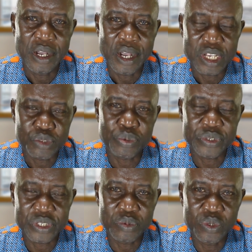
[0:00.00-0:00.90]
as
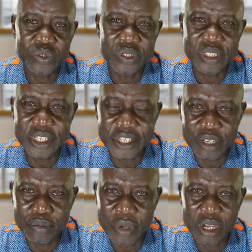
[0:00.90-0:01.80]
possible to take
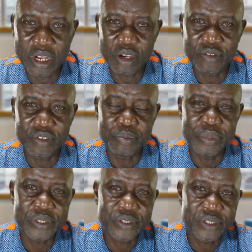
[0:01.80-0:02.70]
the mark of the
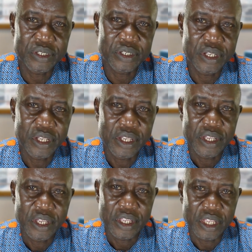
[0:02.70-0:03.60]
beast.
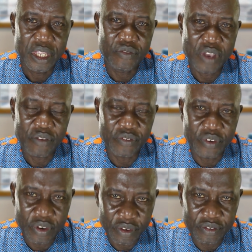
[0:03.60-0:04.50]
If you have
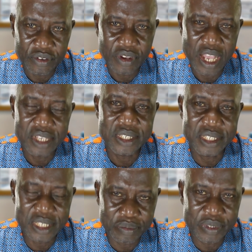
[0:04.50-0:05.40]
not
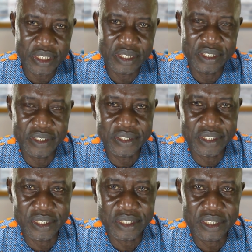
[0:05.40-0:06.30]
accepted
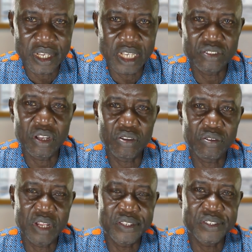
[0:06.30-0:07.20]
Jesus as your
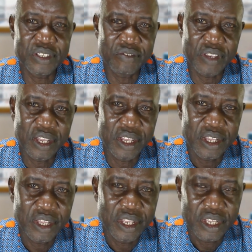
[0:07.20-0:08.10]
Lord and Savior,
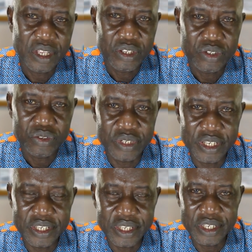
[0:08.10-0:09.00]

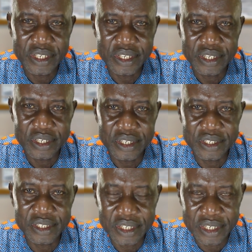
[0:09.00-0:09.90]
today
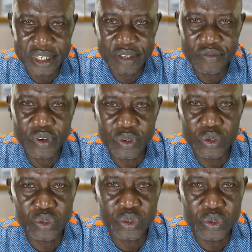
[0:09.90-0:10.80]
is the day for
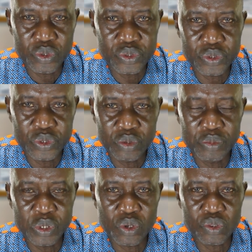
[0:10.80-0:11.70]
you to do so,
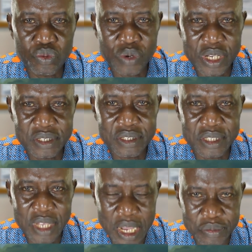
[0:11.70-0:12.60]
because worse
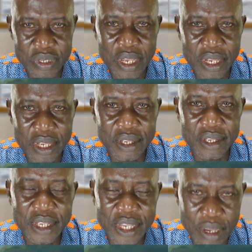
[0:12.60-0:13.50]
times are
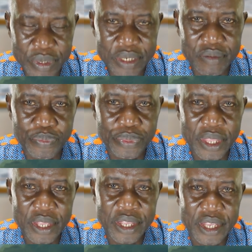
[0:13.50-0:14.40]
coming.
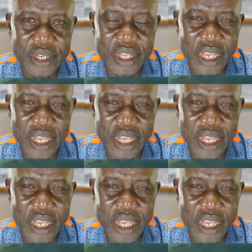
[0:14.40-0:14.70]
The